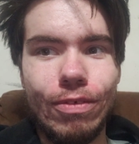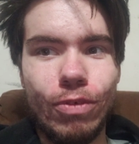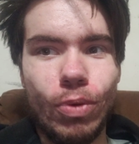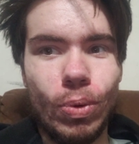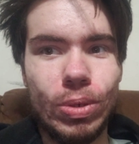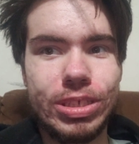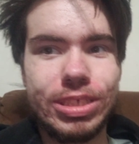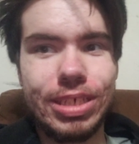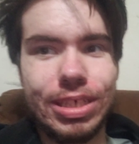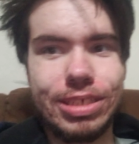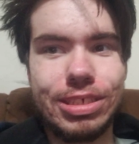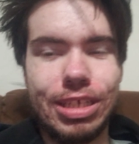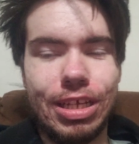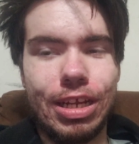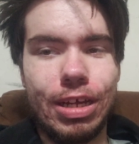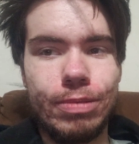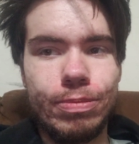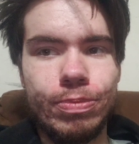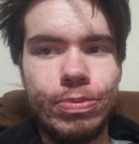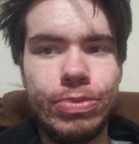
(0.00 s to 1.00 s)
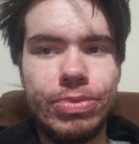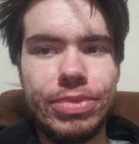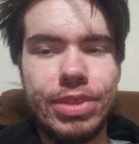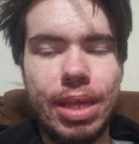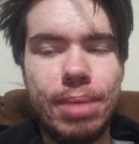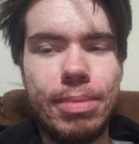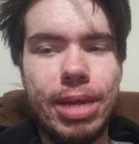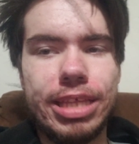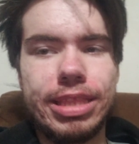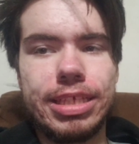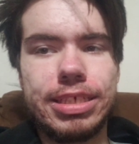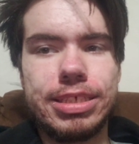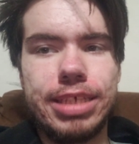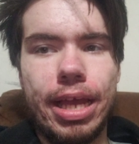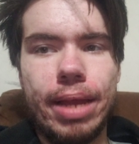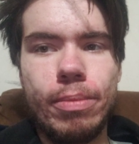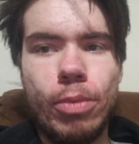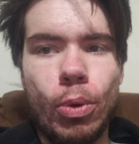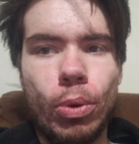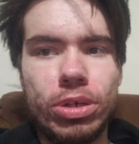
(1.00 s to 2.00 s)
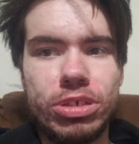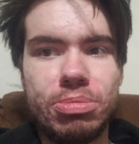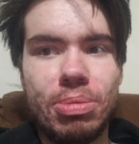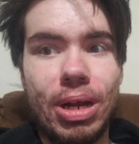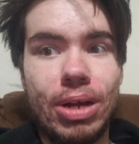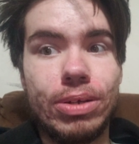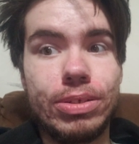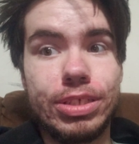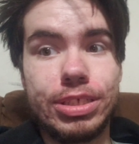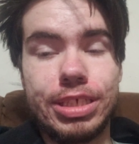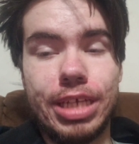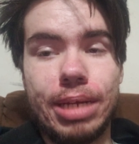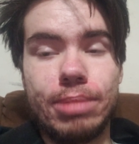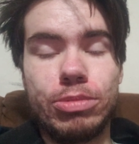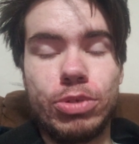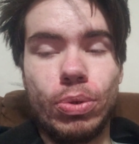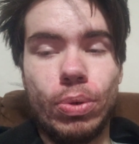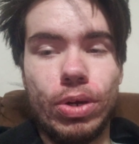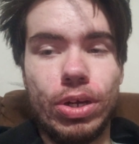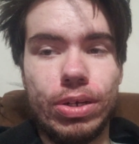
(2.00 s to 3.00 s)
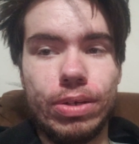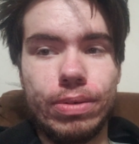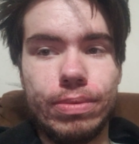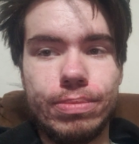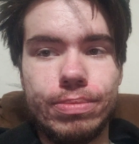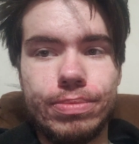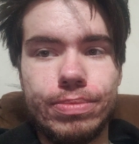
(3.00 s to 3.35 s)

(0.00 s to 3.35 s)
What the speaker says: 4.6 in it. They made the same horsepower and the same torque.